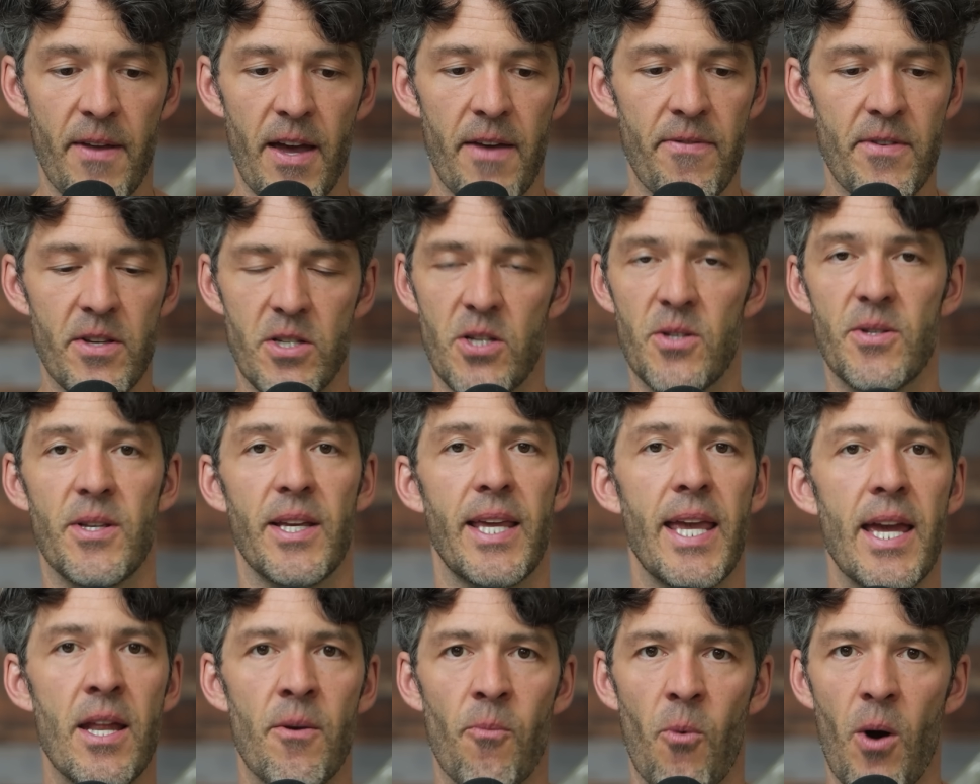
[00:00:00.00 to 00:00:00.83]
And this is,
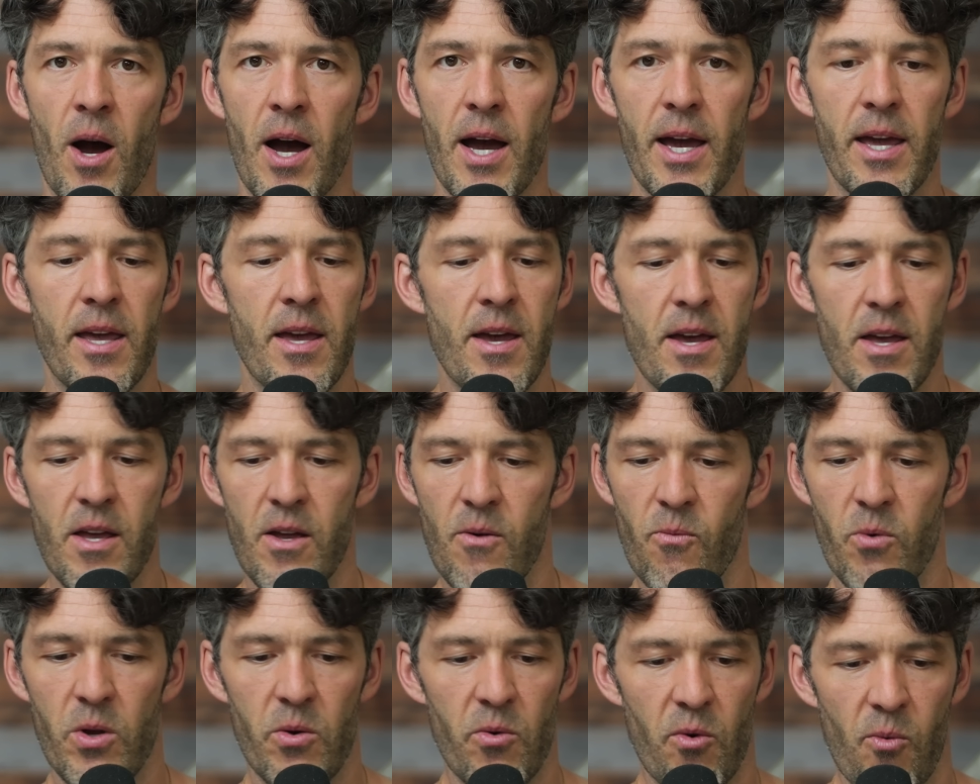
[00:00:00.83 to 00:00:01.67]
again, why
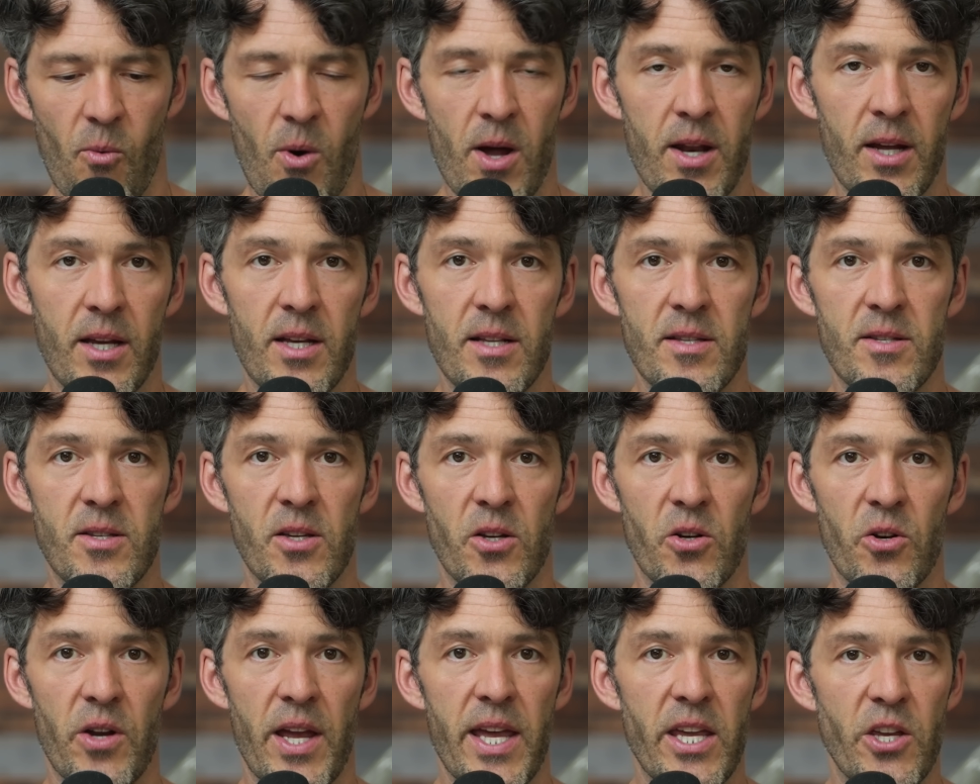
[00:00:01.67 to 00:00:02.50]
we would want to
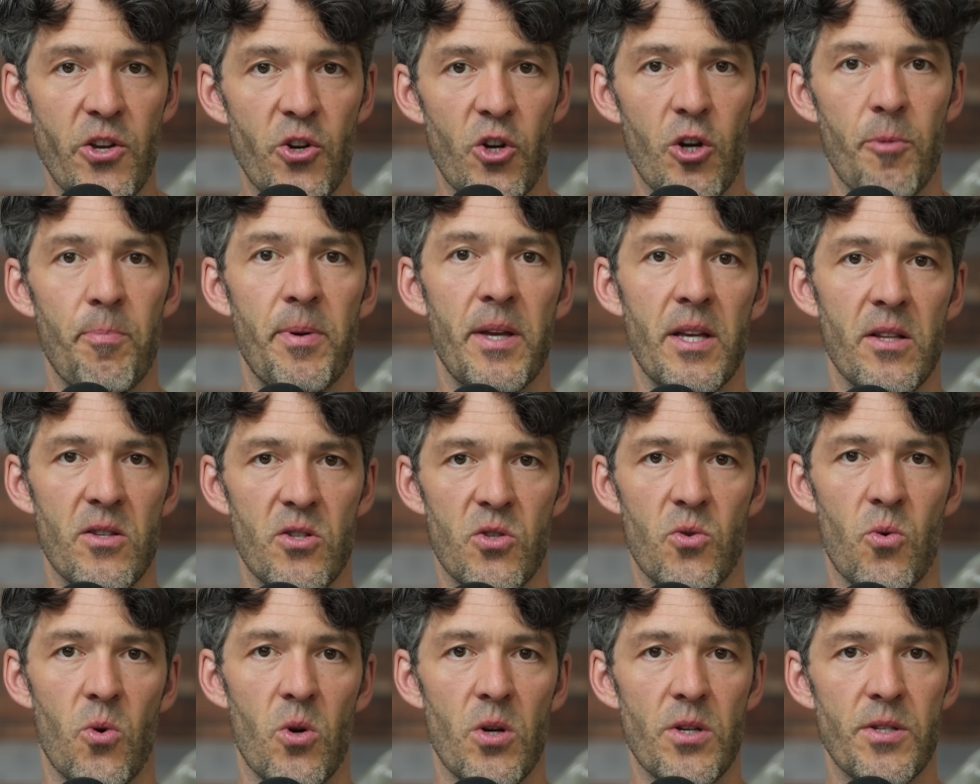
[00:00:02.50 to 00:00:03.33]
consider a
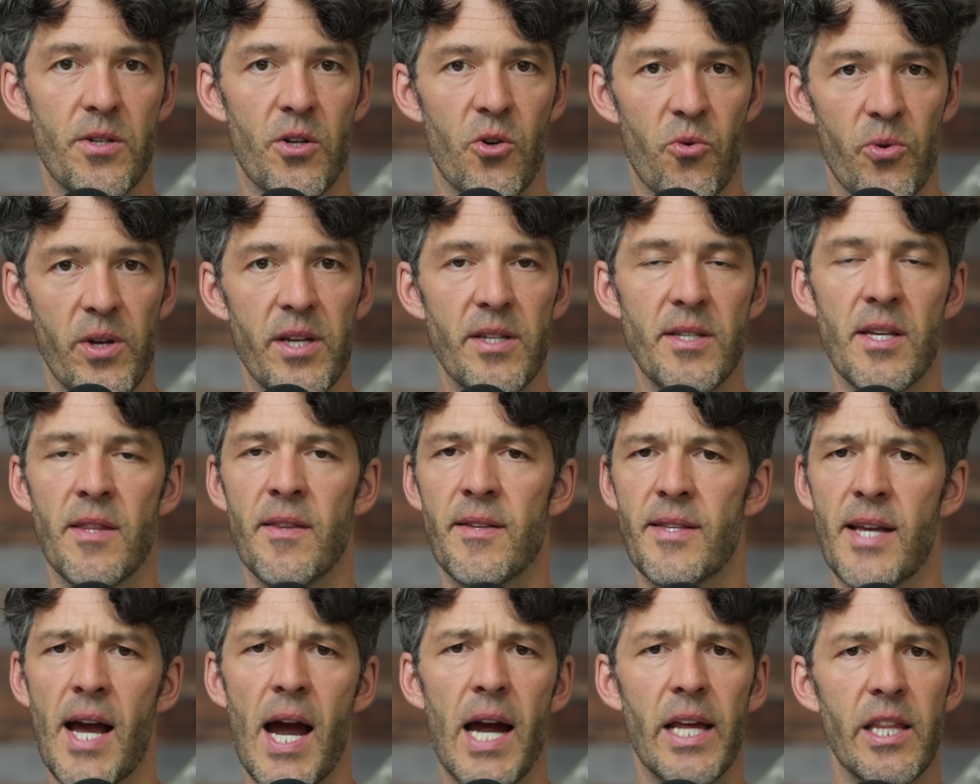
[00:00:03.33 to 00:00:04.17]
European-sourced creatine
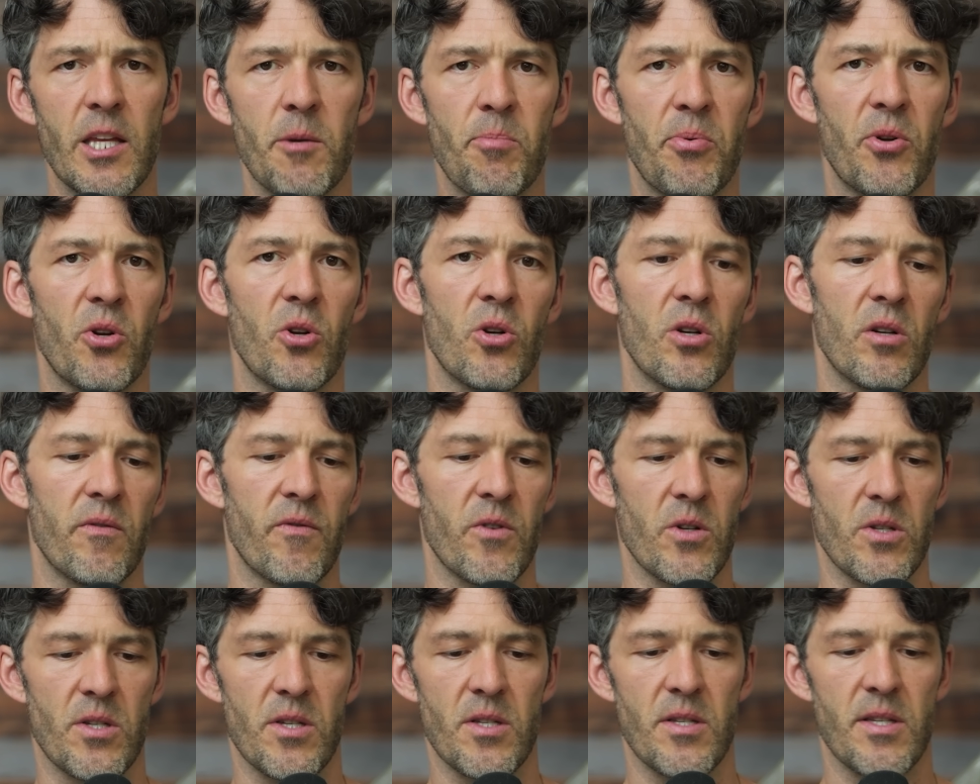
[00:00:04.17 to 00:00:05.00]
that's highly pured
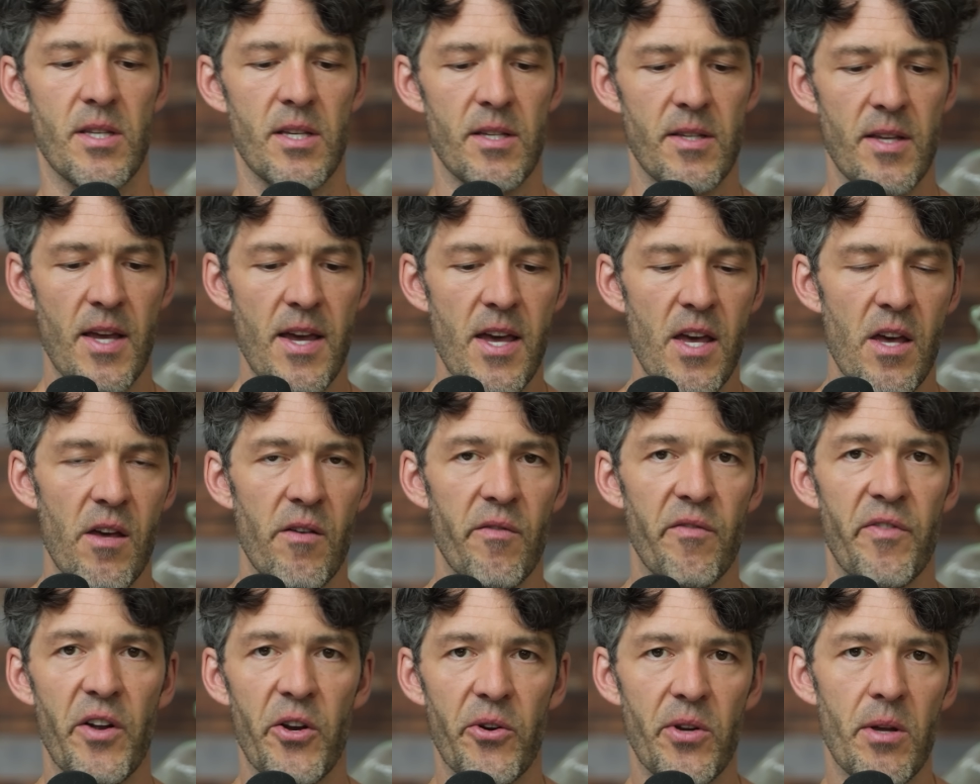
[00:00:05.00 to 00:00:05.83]
versus this
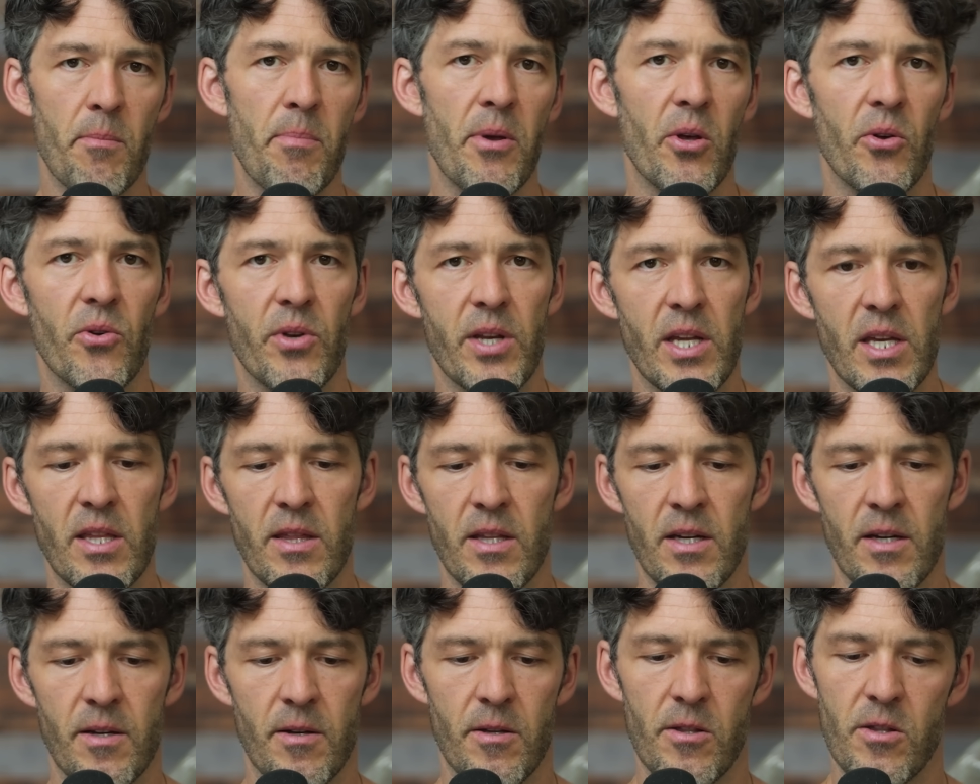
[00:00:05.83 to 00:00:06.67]
variability
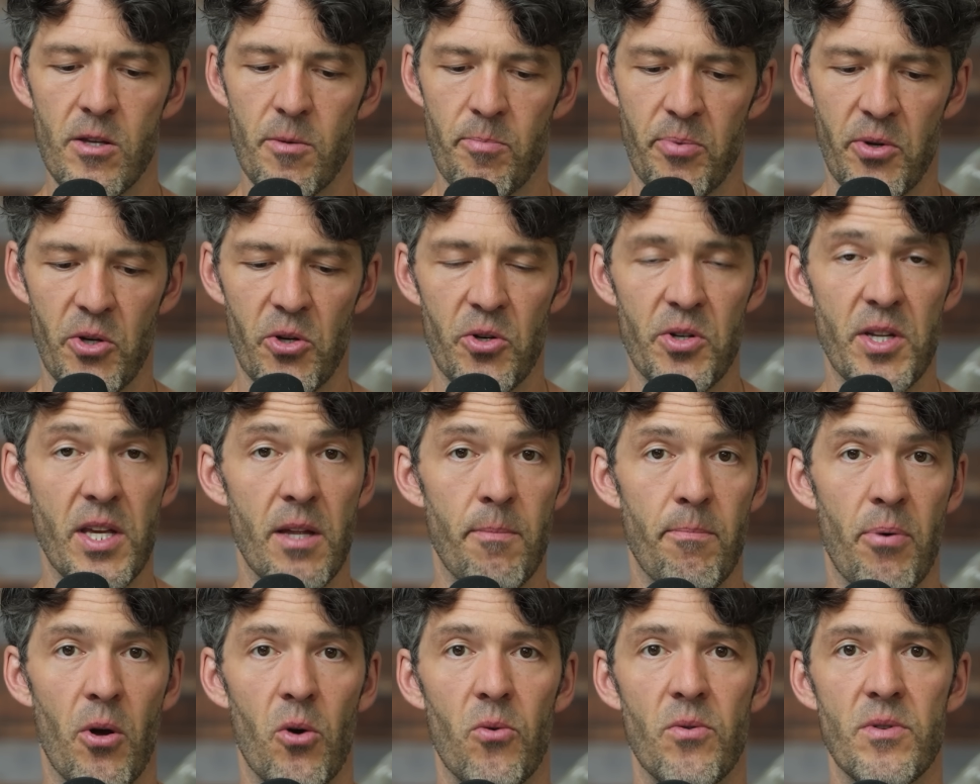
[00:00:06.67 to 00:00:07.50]
in the, the purity
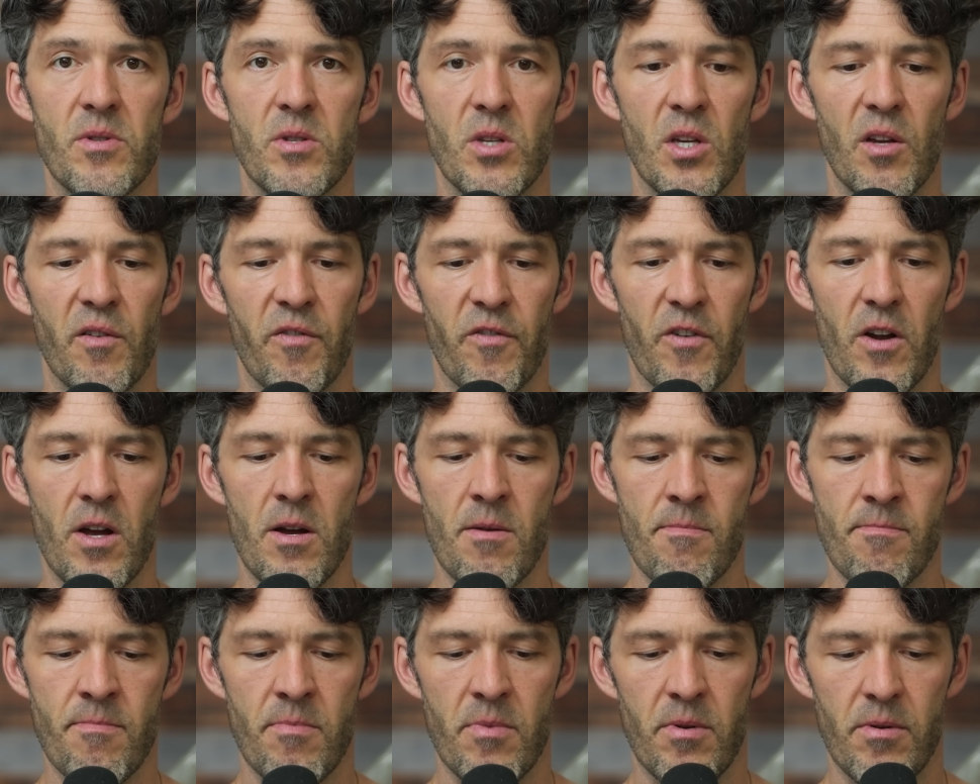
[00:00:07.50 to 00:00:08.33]
and potency
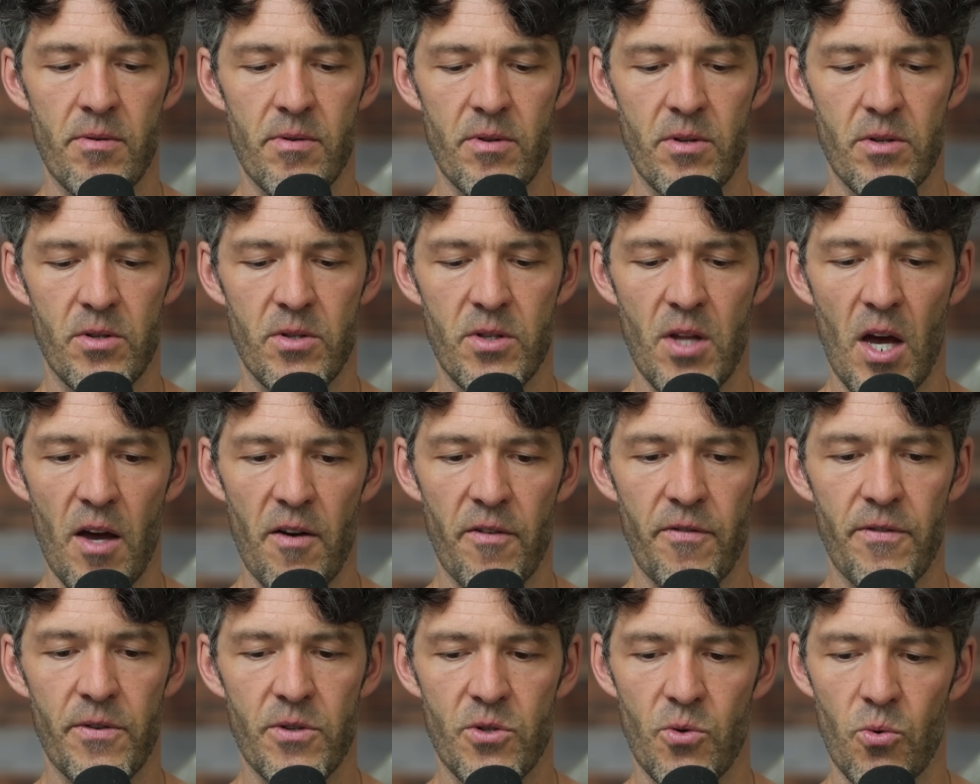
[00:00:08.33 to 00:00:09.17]
from
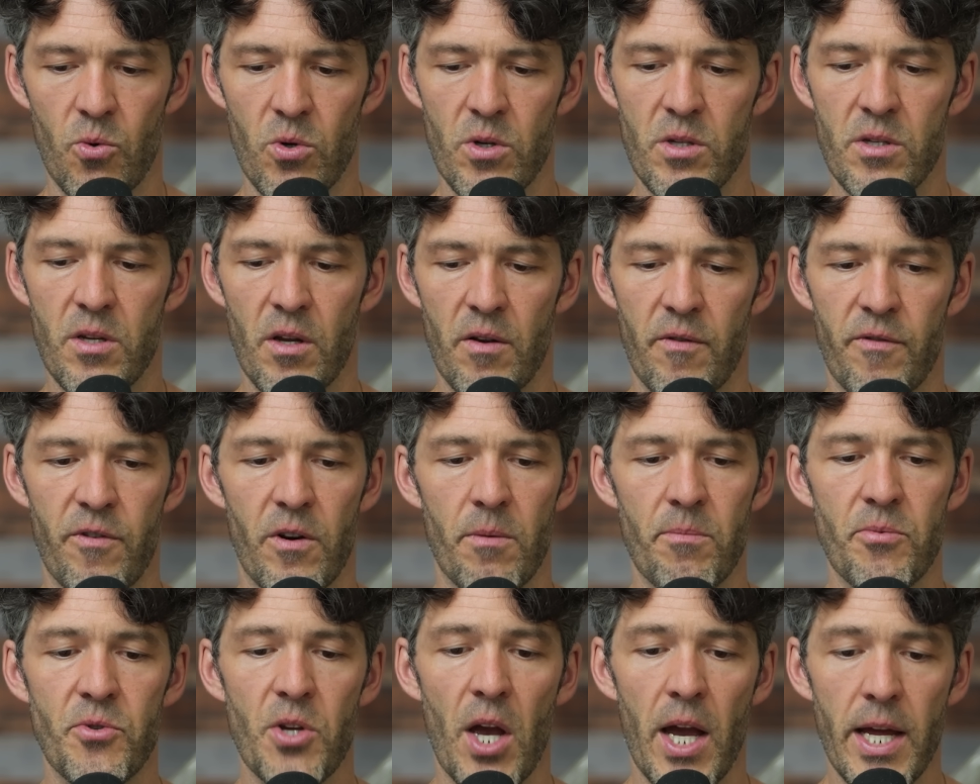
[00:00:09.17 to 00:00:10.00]
stuff sourced
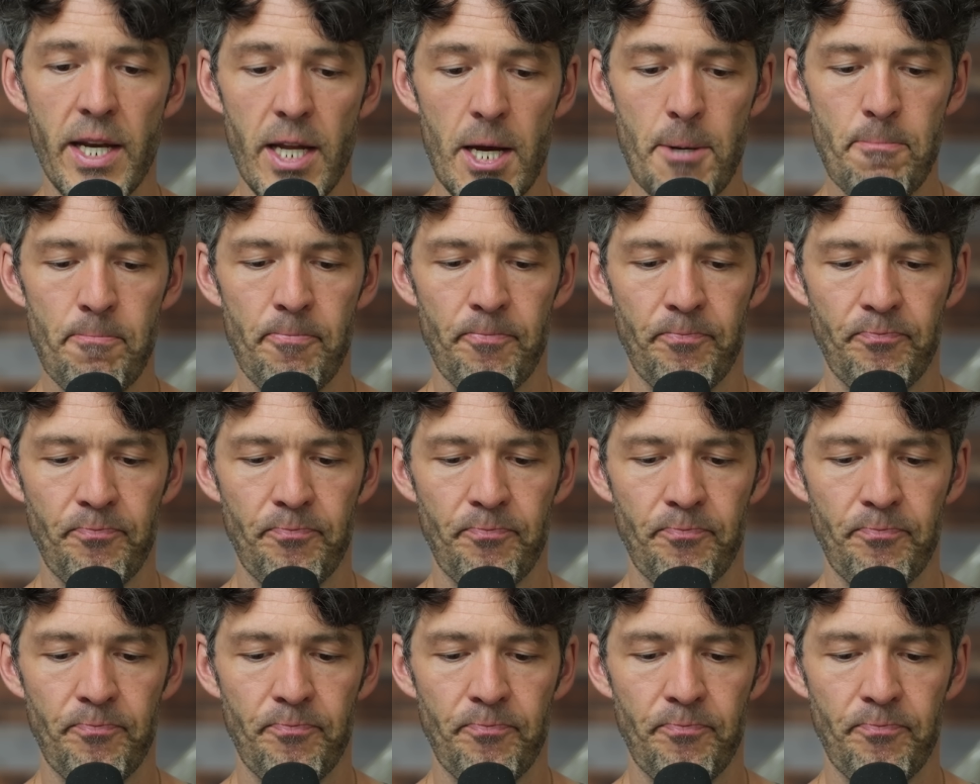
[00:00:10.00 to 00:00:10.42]
from China.